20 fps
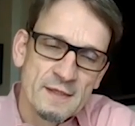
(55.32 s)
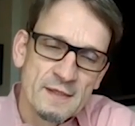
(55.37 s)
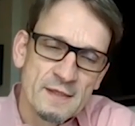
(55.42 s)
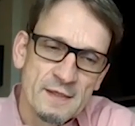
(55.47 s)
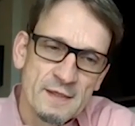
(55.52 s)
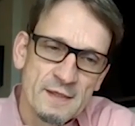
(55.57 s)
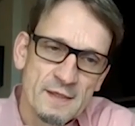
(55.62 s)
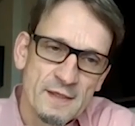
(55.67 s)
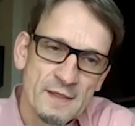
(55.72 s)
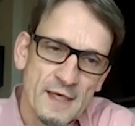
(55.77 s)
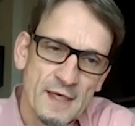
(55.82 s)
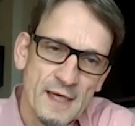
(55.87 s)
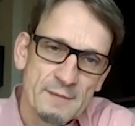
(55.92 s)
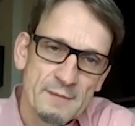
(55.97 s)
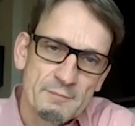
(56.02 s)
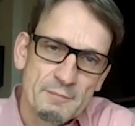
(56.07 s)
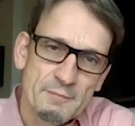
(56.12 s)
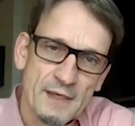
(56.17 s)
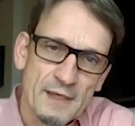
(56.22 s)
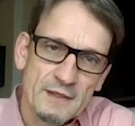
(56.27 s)

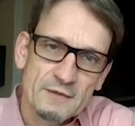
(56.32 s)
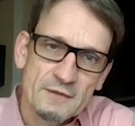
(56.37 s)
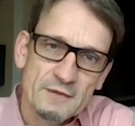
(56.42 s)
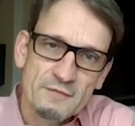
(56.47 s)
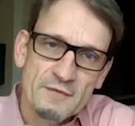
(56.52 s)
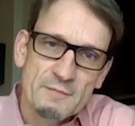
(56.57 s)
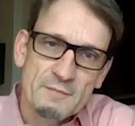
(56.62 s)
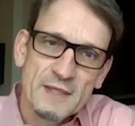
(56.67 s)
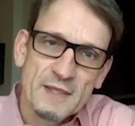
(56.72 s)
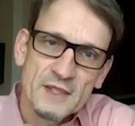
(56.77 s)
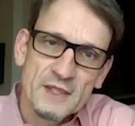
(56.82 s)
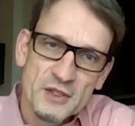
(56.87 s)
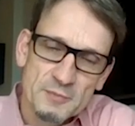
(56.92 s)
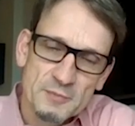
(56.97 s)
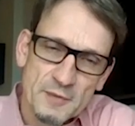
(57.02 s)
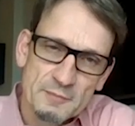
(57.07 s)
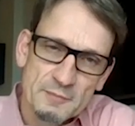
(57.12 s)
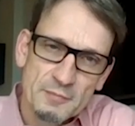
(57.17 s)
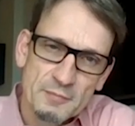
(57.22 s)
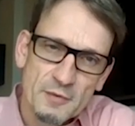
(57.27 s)
I'm part of the
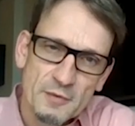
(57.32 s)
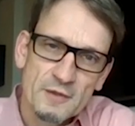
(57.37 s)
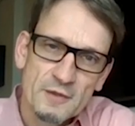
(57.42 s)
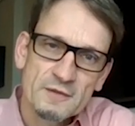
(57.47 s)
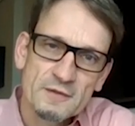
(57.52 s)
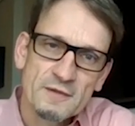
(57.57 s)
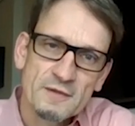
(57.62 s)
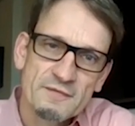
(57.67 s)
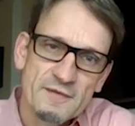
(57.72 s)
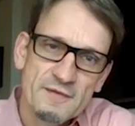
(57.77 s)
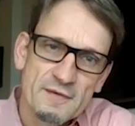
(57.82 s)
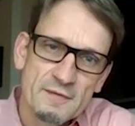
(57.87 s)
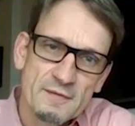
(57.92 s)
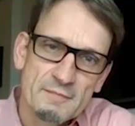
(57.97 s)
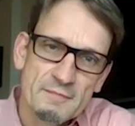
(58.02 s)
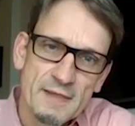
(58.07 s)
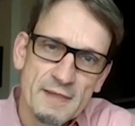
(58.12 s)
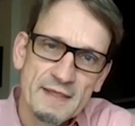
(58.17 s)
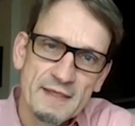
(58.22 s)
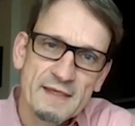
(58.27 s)
management board of the
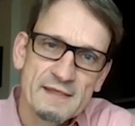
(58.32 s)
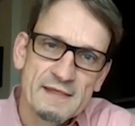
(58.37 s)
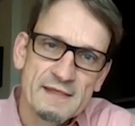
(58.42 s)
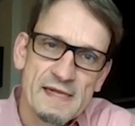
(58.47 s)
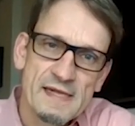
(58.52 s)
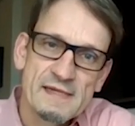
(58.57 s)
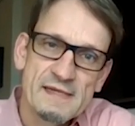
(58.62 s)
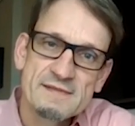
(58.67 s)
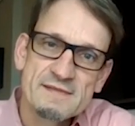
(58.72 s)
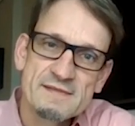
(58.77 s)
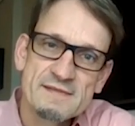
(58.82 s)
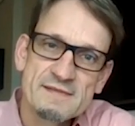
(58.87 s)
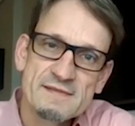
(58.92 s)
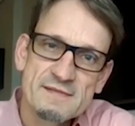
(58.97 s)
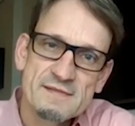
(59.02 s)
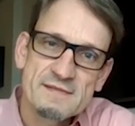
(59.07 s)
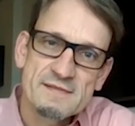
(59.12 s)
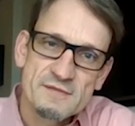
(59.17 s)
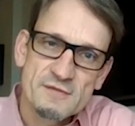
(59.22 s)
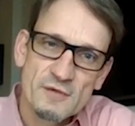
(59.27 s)
medical health
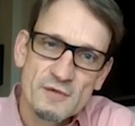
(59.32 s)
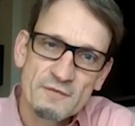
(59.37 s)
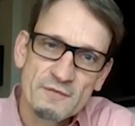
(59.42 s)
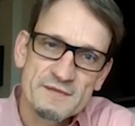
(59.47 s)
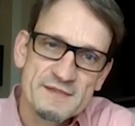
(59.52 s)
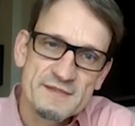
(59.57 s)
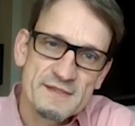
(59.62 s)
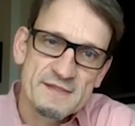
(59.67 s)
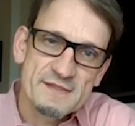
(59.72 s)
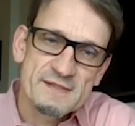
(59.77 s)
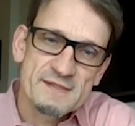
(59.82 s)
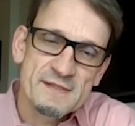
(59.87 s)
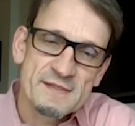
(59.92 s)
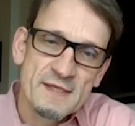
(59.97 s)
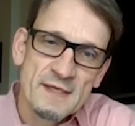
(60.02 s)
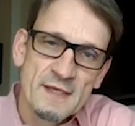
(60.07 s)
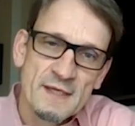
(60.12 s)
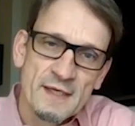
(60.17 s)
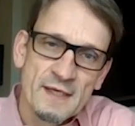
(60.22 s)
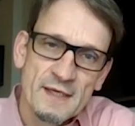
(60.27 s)
services,
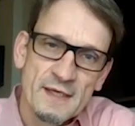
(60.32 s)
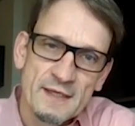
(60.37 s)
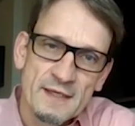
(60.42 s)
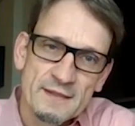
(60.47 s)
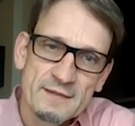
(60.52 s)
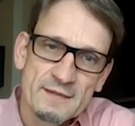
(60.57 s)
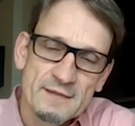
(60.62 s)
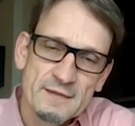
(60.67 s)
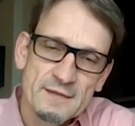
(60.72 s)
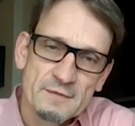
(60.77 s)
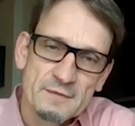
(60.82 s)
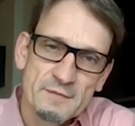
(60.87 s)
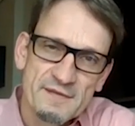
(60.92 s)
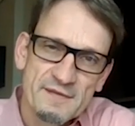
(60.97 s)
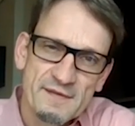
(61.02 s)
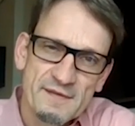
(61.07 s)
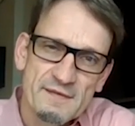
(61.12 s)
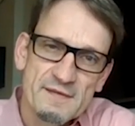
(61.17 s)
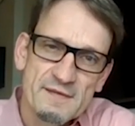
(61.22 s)
and within this